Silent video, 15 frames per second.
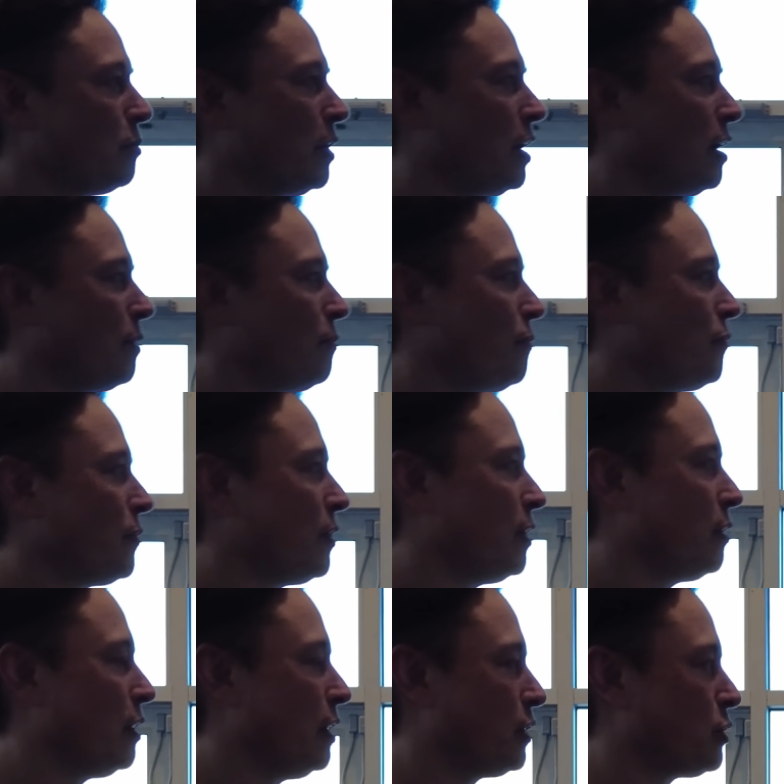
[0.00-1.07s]
Uh,
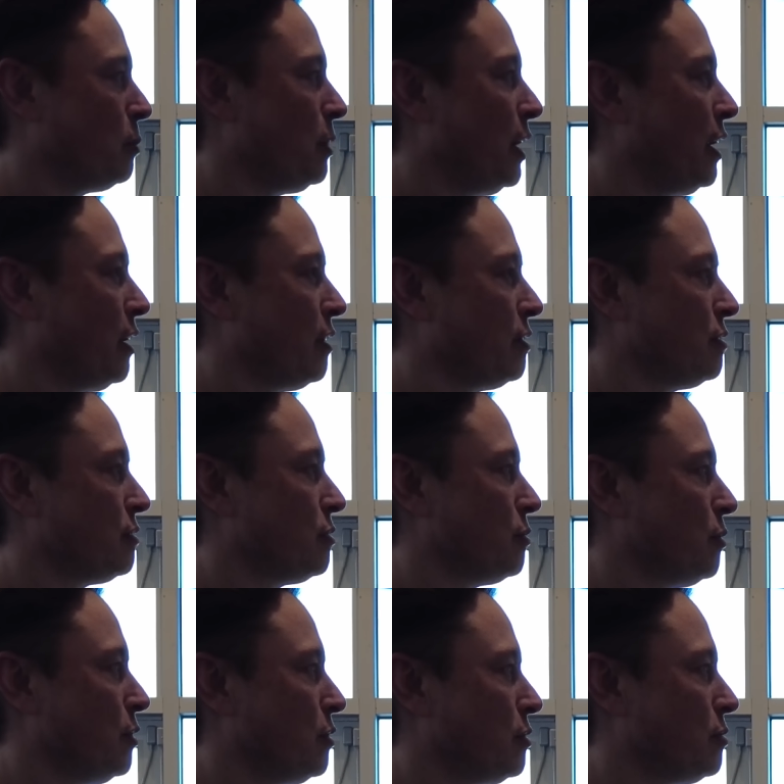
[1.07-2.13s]
electroplating is
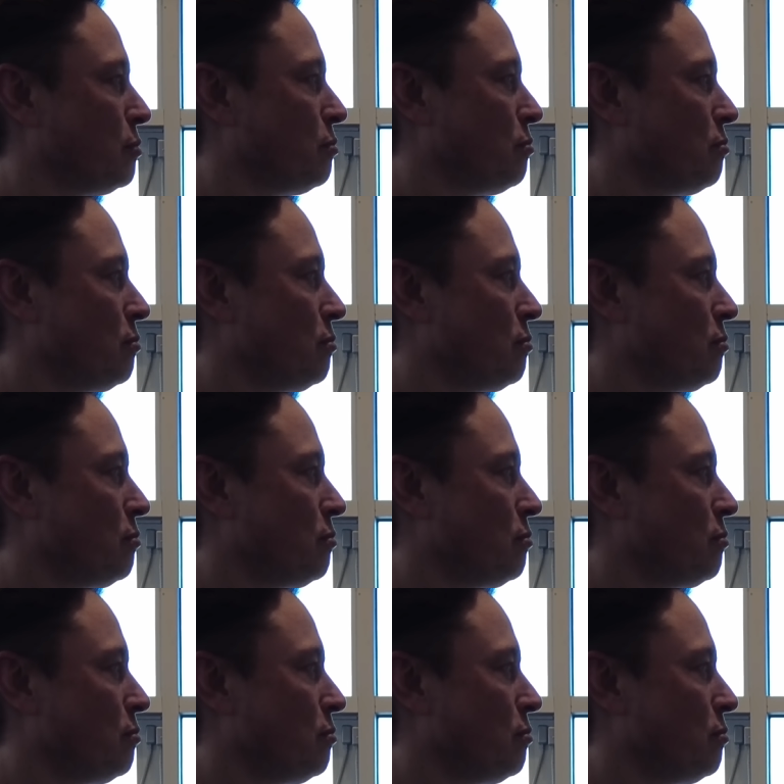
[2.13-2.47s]
is